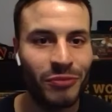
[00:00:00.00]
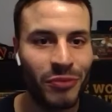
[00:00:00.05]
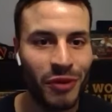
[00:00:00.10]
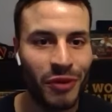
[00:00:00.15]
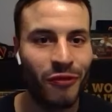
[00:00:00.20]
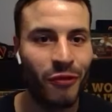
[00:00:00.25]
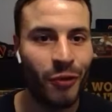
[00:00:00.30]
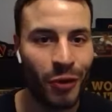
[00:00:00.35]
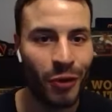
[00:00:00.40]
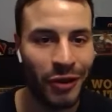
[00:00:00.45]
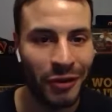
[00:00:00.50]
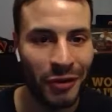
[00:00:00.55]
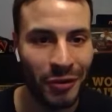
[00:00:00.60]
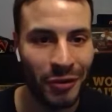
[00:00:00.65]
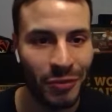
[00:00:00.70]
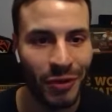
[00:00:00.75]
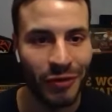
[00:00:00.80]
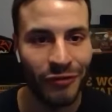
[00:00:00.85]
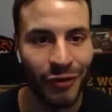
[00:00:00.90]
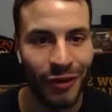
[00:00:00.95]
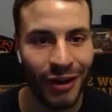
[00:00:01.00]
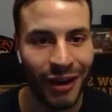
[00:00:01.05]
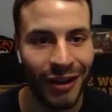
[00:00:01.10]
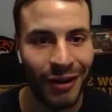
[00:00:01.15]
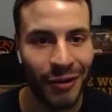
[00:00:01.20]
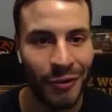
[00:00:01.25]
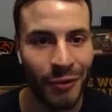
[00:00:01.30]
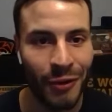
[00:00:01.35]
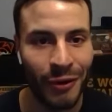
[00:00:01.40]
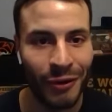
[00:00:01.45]
bit of work here, but for
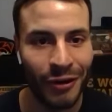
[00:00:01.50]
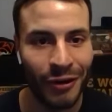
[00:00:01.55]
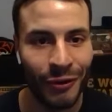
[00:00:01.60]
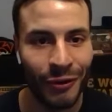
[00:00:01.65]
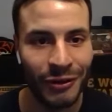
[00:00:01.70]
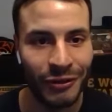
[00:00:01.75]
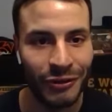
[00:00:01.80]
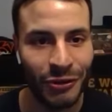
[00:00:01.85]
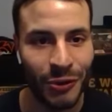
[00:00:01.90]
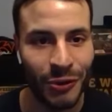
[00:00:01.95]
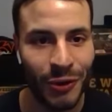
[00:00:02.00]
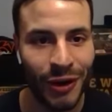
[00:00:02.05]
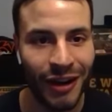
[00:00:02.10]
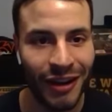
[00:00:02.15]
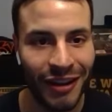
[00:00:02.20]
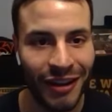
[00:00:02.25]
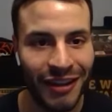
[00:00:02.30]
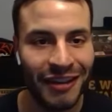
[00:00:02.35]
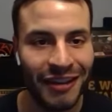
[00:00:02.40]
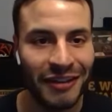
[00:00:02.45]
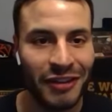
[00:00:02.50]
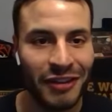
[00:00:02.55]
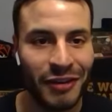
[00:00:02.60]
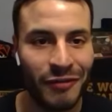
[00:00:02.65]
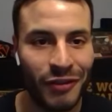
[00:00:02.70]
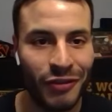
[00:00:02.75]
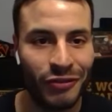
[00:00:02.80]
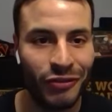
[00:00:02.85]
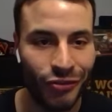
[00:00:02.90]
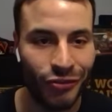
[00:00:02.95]
now we're going to give
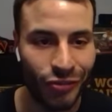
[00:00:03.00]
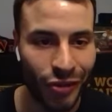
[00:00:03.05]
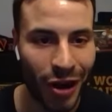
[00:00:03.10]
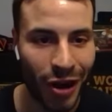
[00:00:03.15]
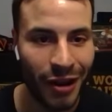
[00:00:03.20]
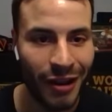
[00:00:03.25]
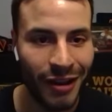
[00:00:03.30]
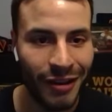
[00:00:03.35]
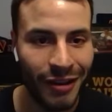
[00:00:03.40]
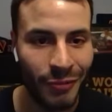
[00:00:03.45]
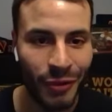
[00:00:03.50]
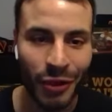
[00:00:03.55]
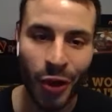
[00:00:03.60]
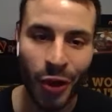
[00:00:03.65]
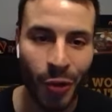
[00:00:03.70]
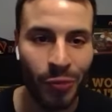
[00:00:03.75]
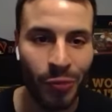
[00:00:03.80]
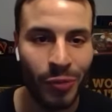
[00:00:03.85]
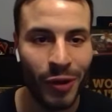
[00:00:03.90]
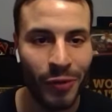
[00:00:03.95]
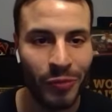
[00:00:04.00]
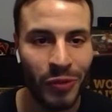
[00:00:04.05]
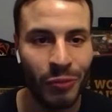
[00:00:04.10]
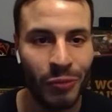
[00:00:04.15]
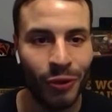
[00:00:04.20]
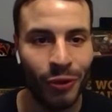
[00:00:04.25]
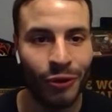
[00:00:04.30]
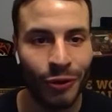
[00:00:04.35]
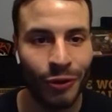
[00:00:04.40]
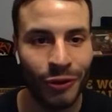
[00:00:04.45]
this a shot, and we hope
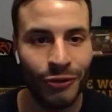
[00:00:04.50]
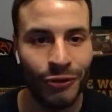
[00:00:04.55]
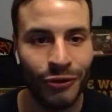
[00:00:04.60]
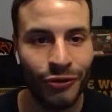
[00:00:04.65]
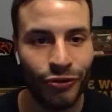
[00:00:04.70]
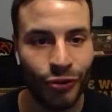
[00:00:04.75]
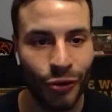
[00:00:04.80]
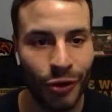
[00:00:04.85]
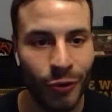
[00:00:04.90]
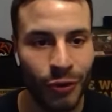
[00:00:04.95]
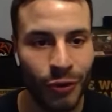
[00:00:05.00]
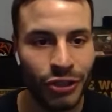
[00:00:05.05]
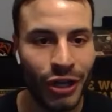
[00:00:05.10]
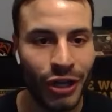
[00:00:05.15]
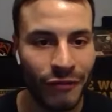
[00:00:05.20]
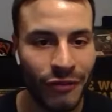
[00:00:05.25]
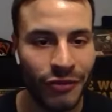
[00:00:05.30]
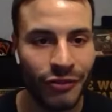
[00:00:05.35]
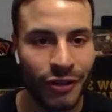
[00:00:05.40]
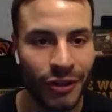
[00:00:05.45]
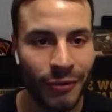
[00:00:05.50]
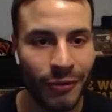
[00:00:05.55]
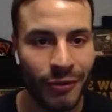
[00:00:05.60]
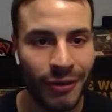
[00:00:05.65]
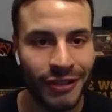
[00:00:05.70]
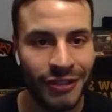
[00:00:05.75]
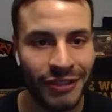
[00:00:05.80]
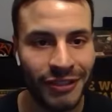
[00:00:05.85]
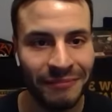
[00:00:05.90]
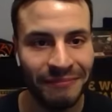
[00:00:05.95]
people are going to enjoy what you have to say,
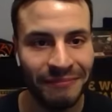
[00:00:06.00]
Russ.